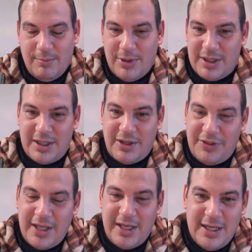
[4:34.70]
But the
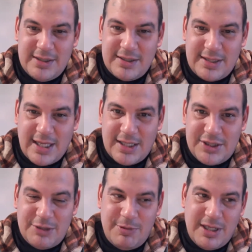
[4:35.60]
thing is that
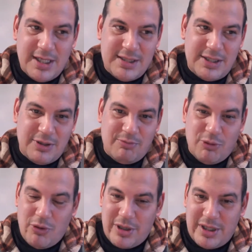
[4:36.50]
just because they're
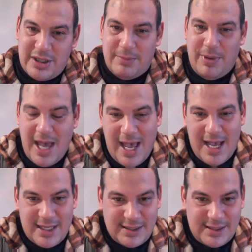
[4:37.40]
broken in the
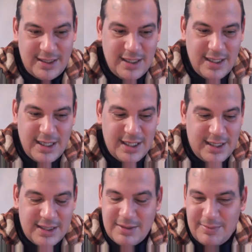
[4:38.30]
past, it
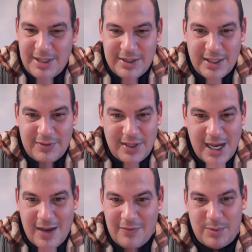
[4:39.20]
doesn't mean that they
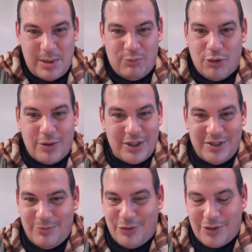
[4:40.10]
have to be broken
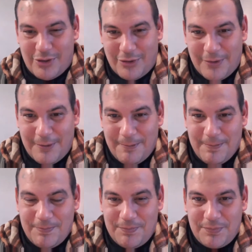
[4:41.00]
tomorrow.
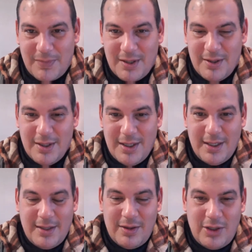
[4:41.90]

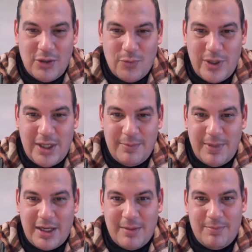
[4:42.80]
We can
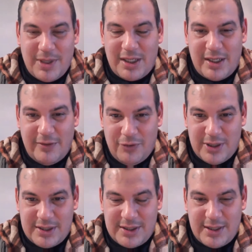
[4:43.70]
make a big
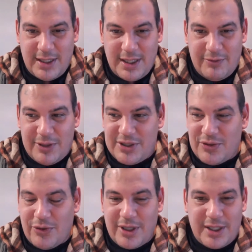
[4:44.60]
difference in
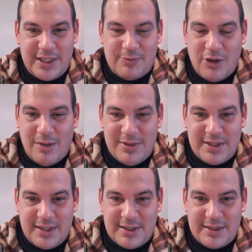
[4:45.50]
restoring these
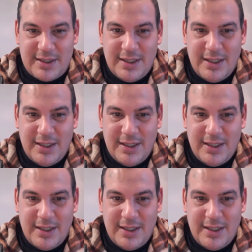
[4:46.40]
promises